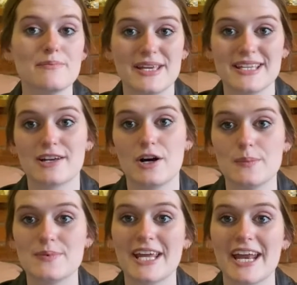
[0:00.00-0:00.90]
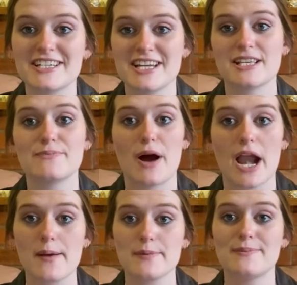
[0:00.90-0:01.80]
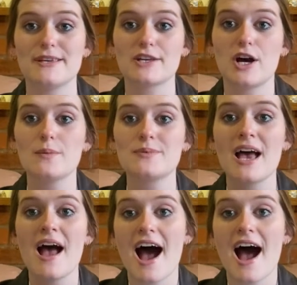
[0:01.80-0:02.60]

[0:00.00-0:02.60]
Miss Hobbs Teaches. My name's Miss Hobbs.